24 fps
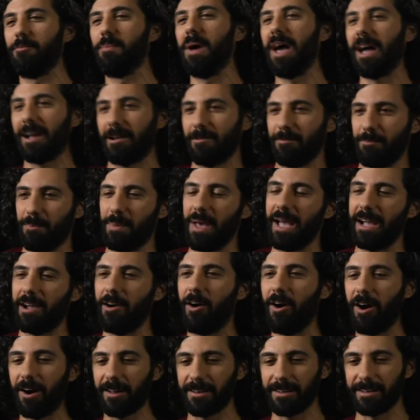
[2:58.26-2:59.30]
back
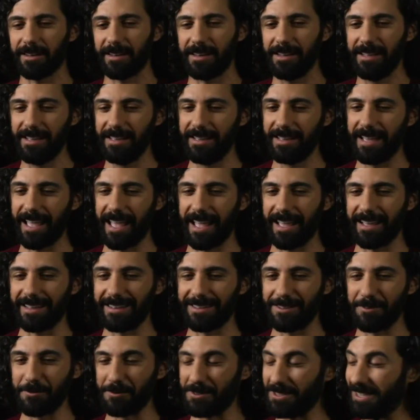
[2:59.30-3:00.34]
on,
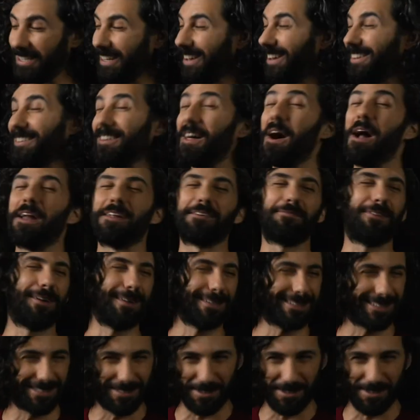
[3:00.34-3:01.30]
and you see a lot of us